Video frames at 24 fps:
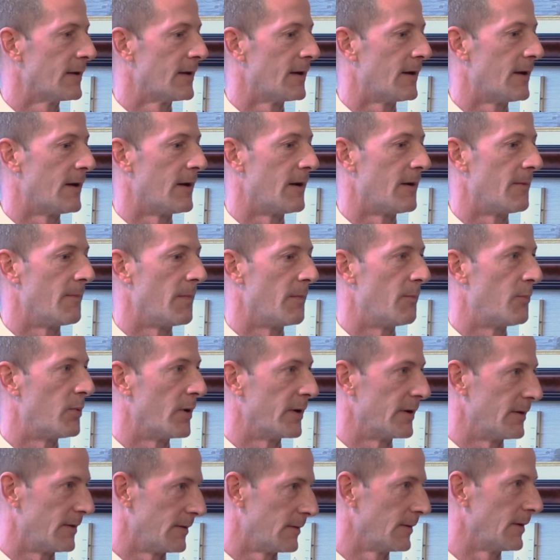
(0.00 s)

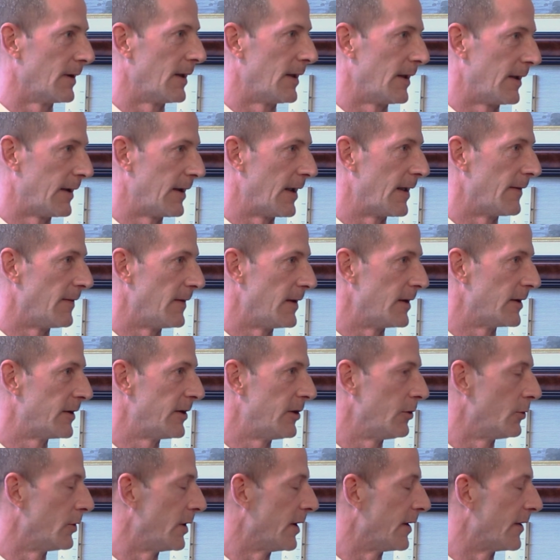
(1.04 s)
But again, the
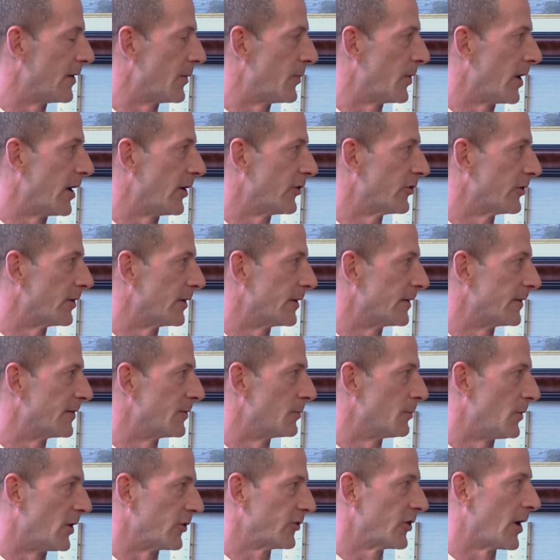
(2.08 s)
acuity of the patient is
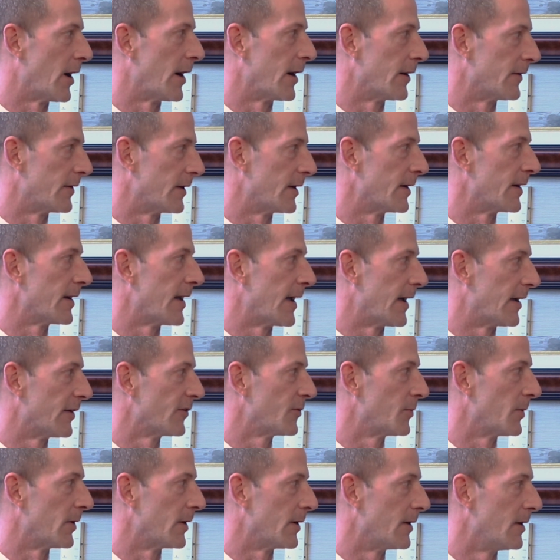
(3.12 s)
much higher than it
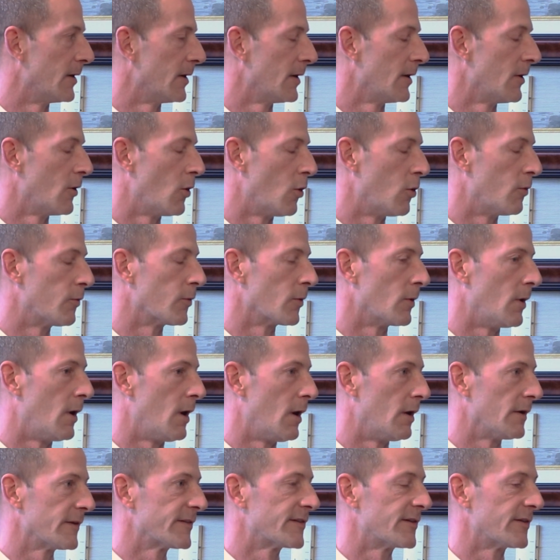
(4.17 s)
has been.
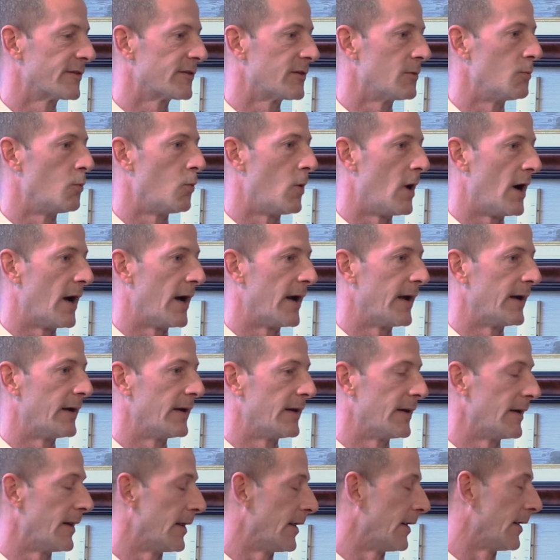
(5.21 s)
Overall, system-wide,
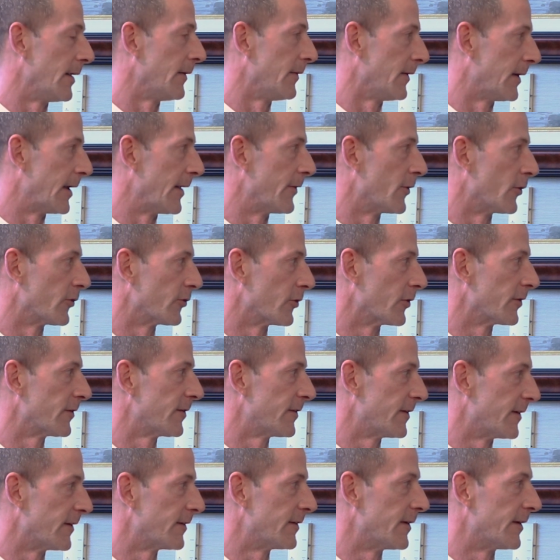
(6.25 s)
and again, those are
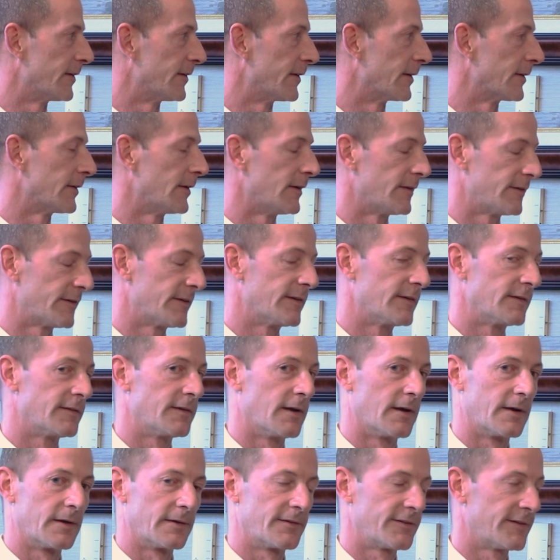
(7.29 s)

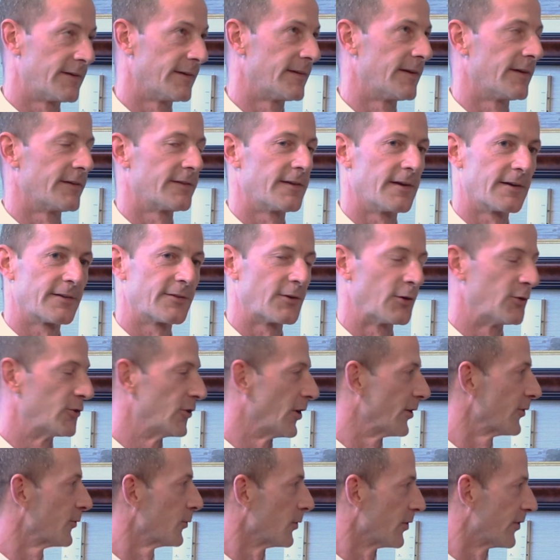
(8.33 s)
statistics are
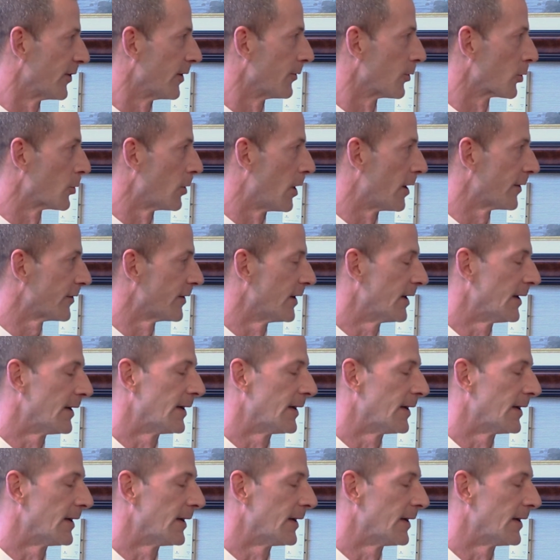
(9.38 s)
just for Silver Cross.